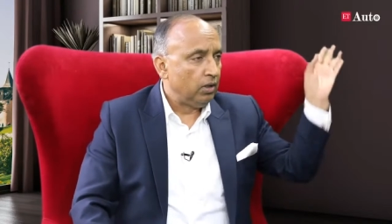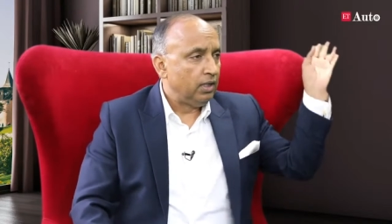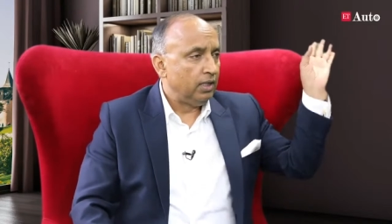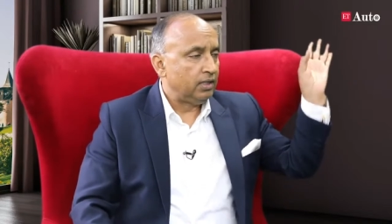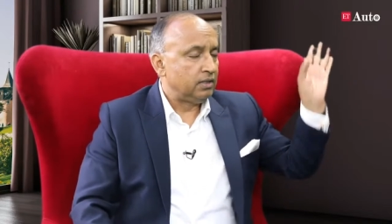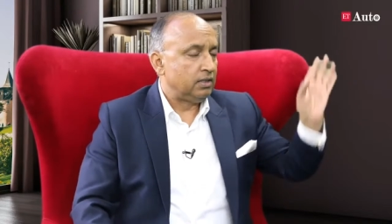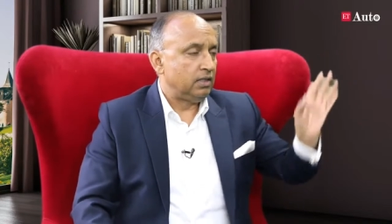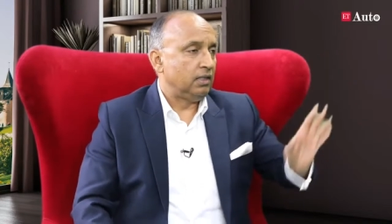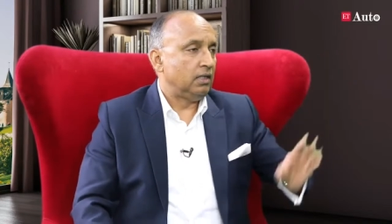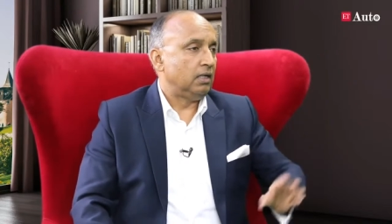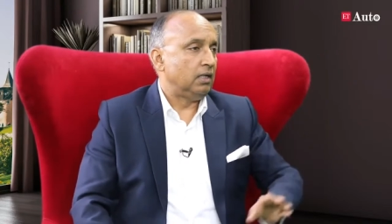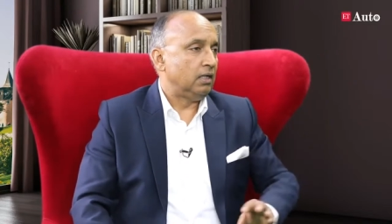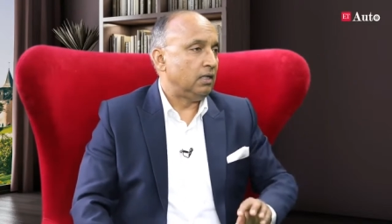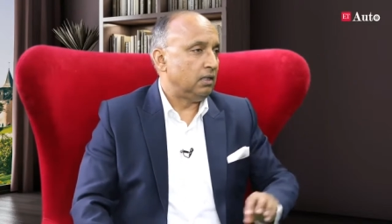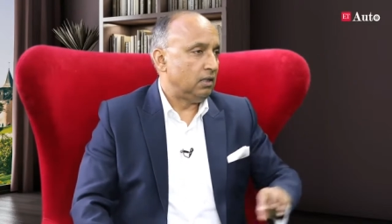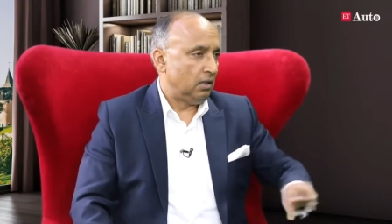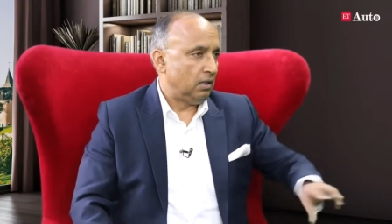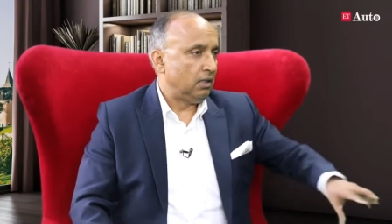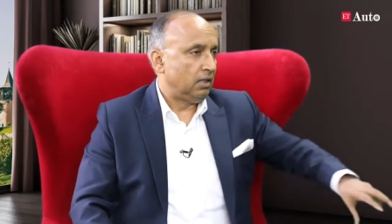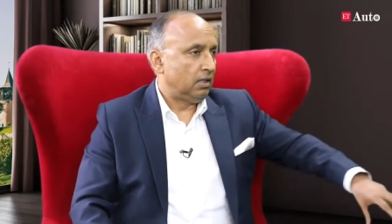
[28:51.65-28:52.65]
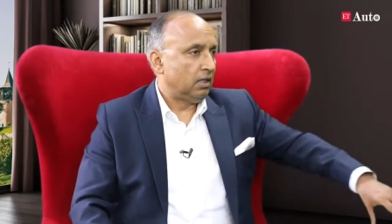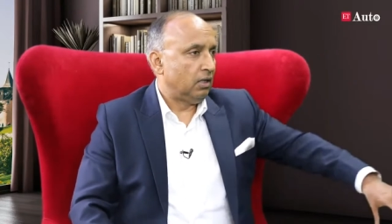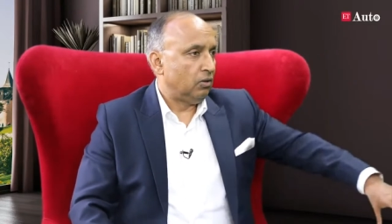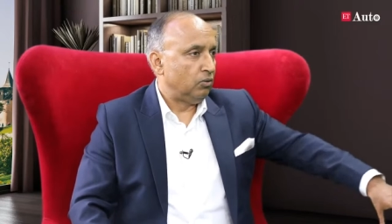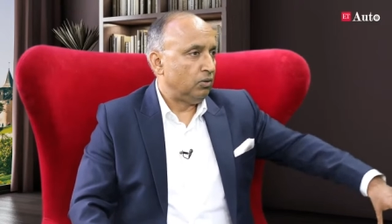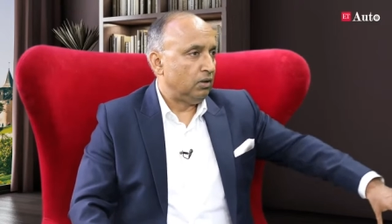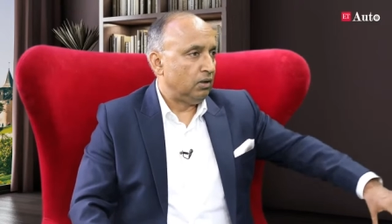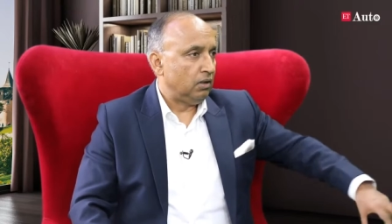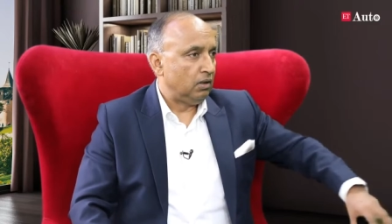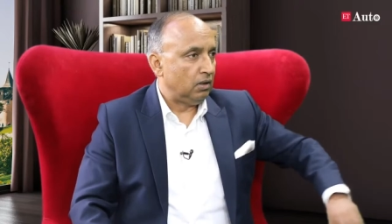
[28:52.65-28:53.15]
It's in a
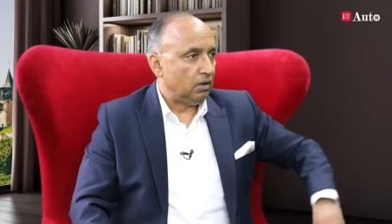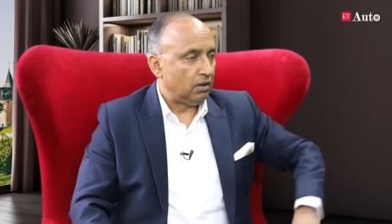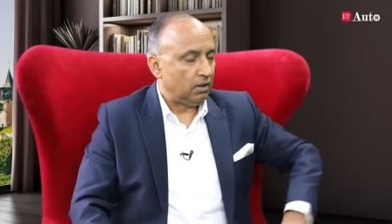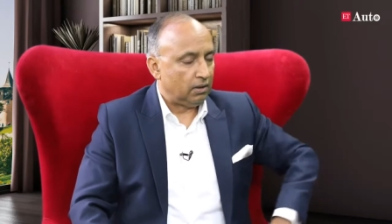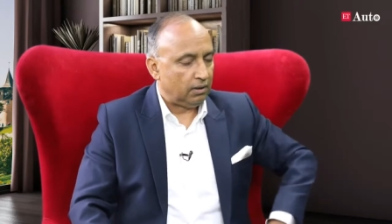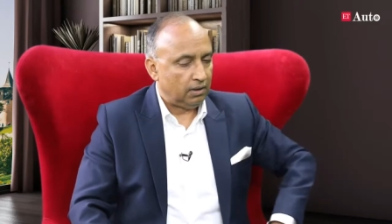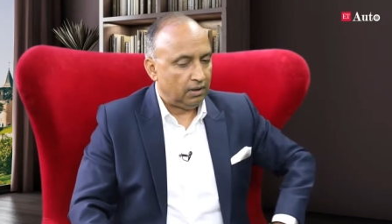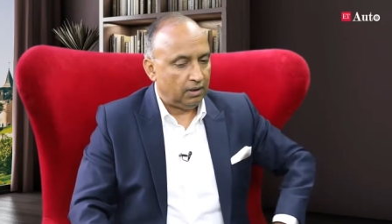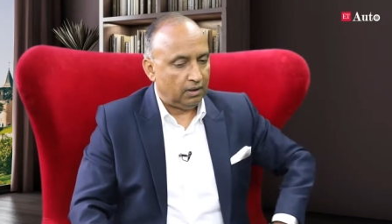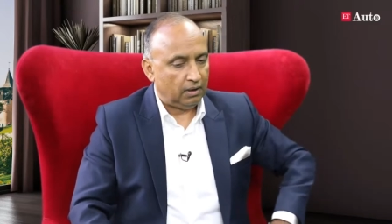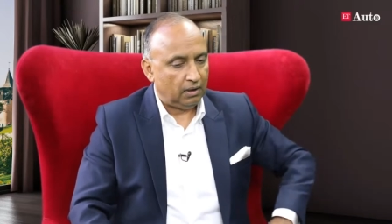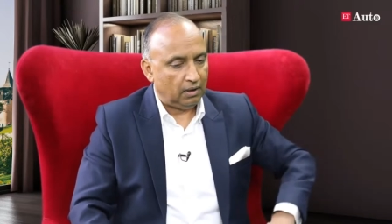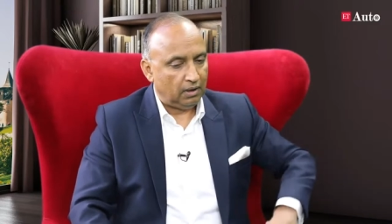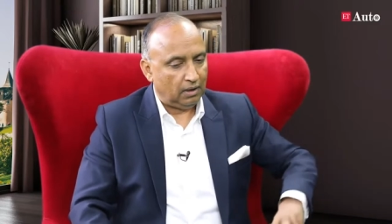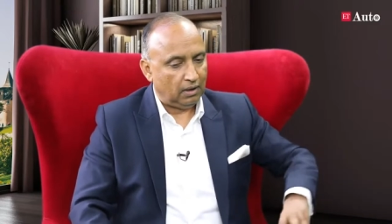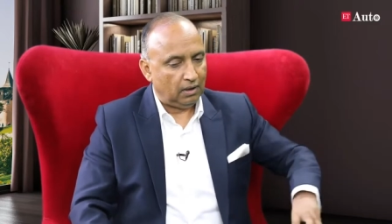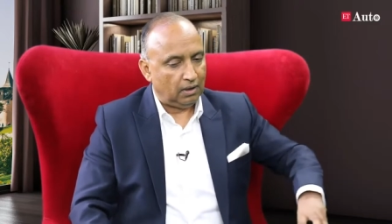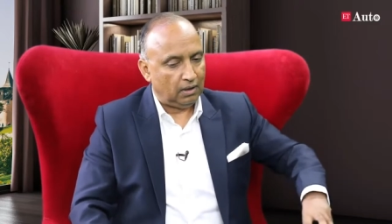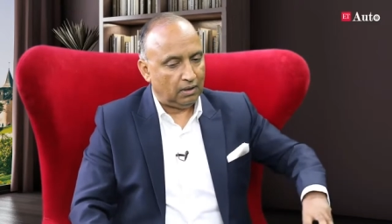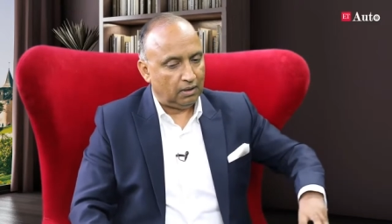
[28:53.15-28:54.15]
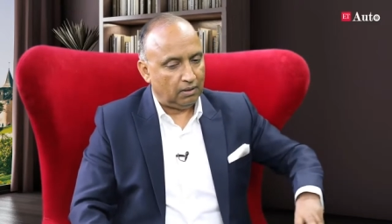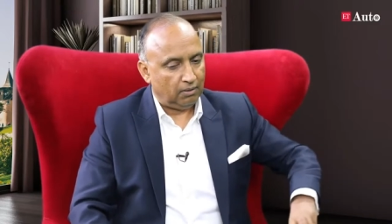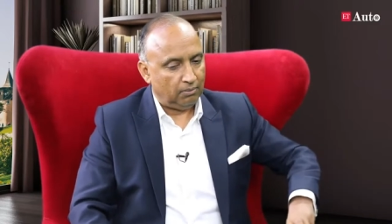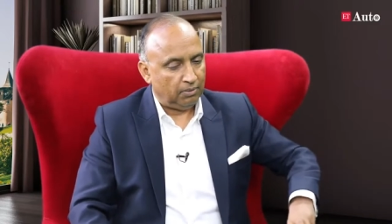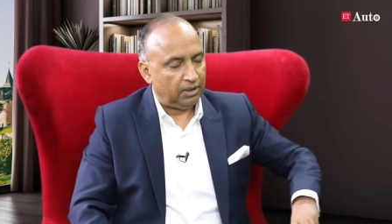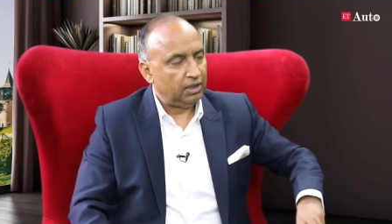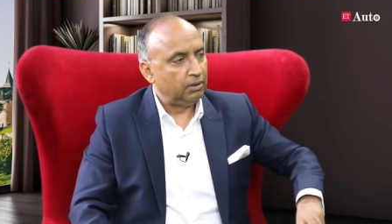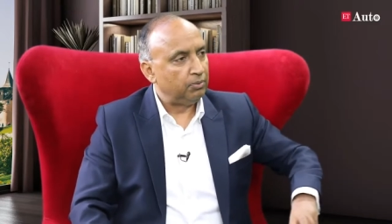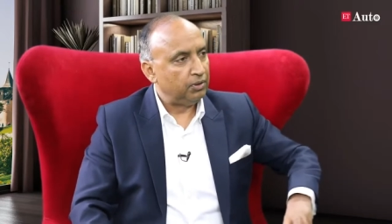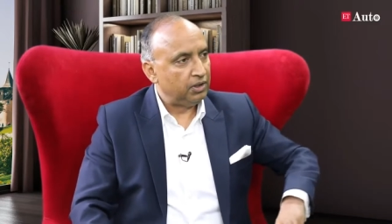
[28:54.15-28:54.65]
town in
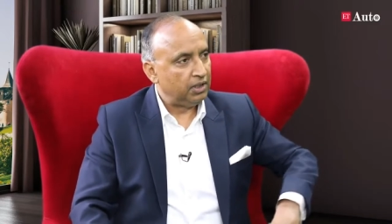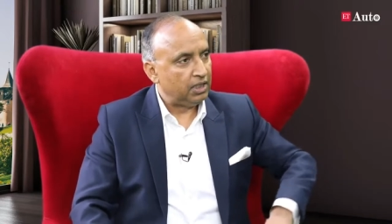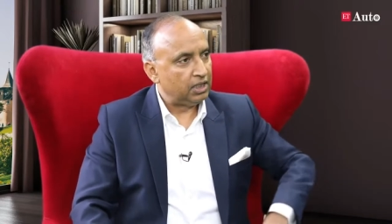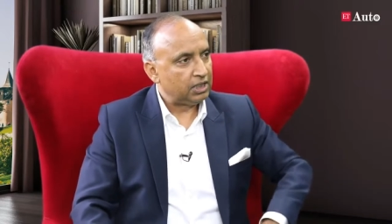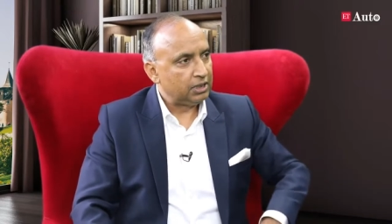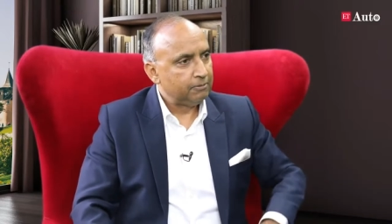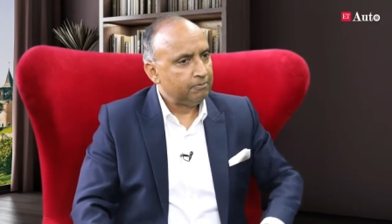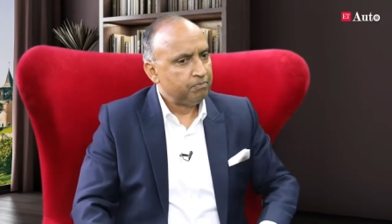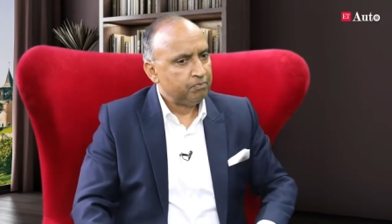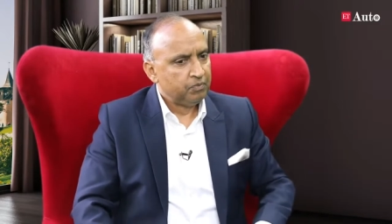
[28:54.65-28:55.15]
Madhya Pradesh.